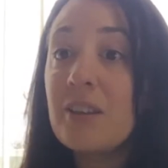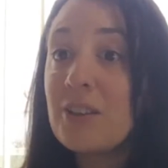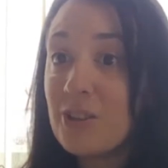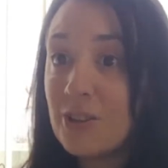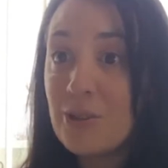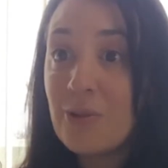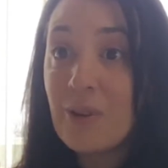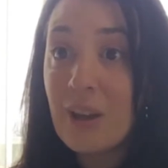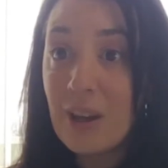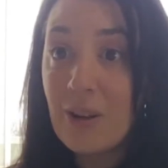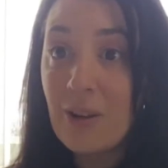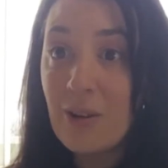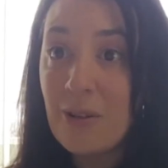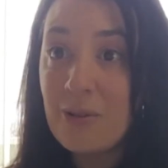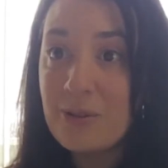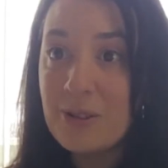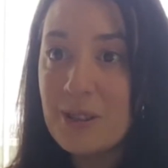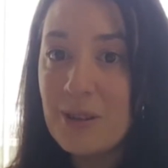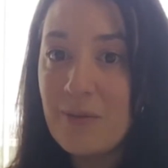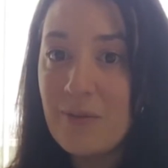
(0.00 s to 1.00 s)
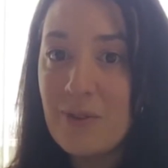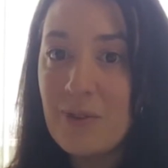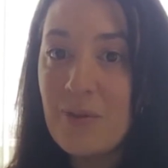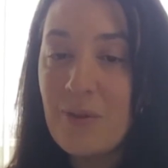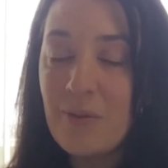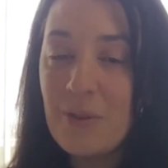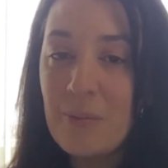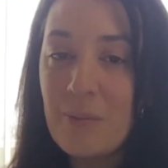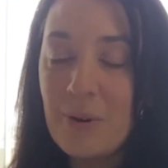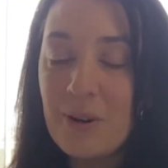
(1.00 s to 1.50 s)
you'll get a close-up view
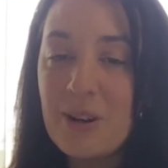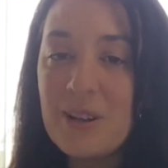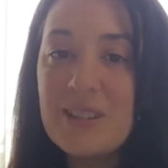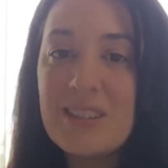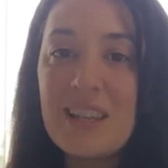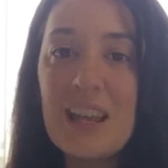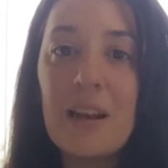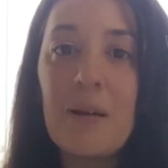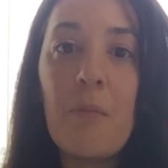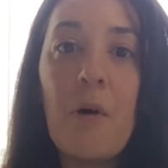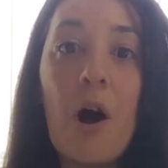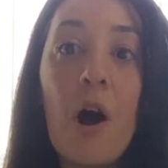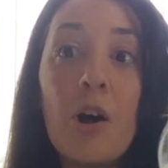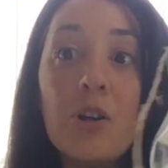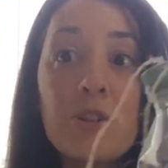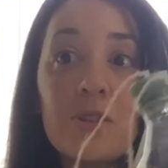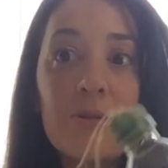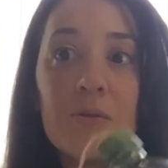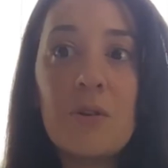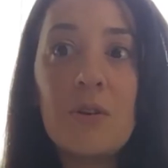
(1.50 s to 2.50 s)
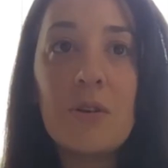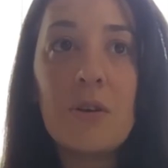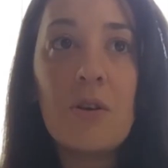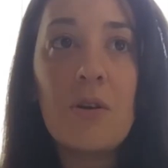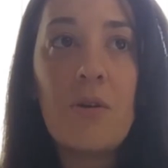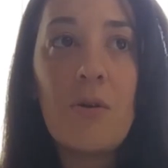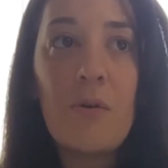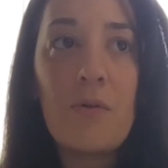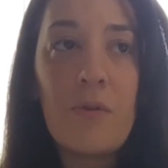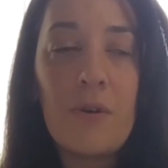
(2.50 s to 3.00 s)
of the birds. And I'm also gonna
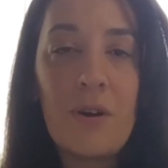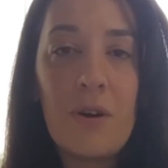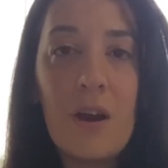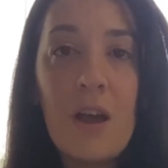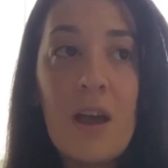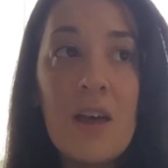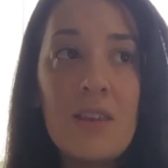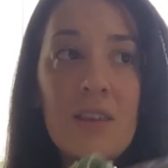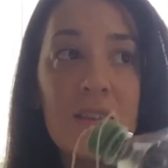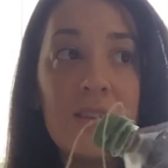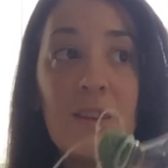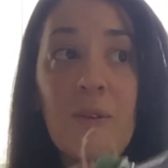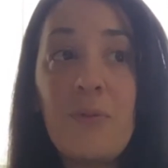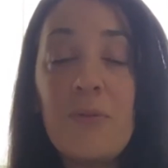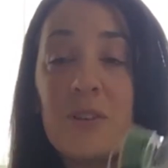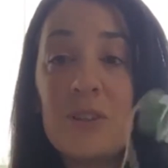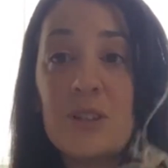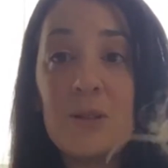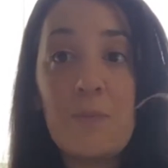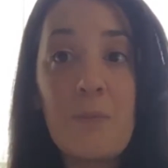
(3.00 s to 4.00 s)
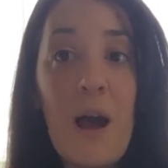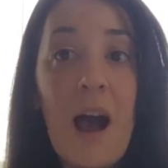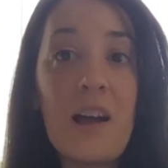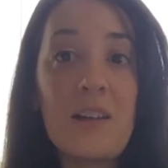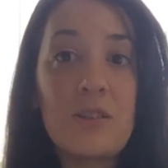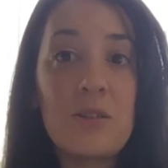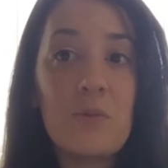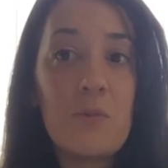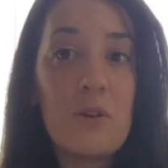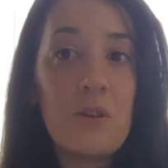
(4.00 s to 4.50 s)
go over the different
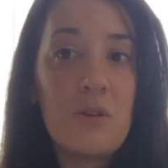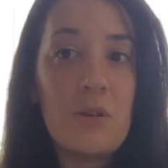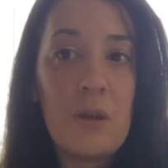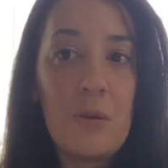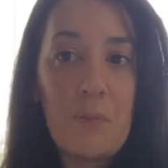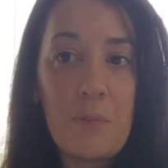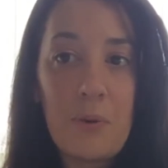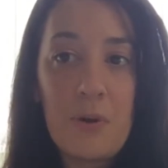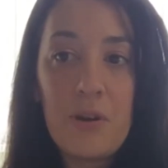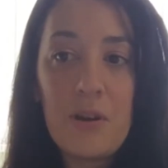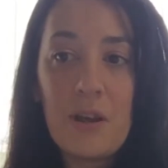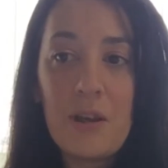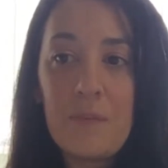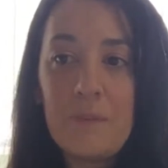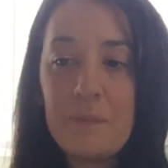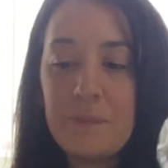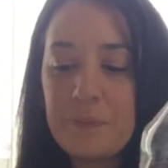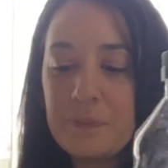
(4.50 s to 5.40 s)
spots where you can put it,